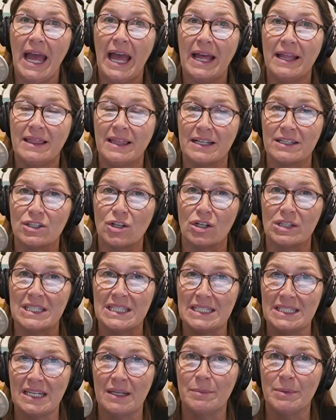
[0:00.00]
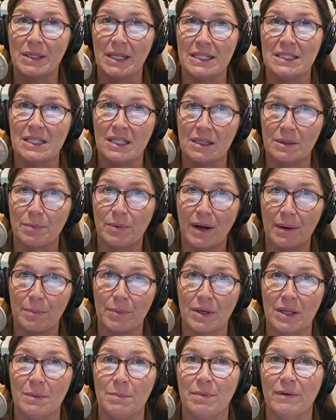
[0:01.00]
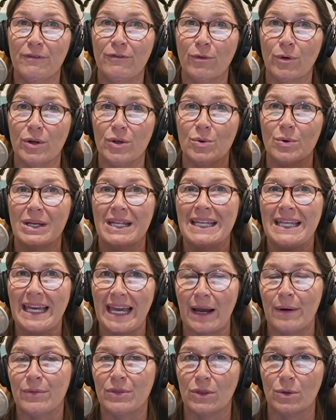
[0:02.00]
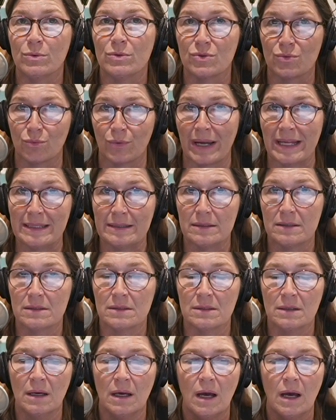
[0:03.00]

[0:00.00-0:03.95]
Eh, that's called stabilizing the property before you can count those rents.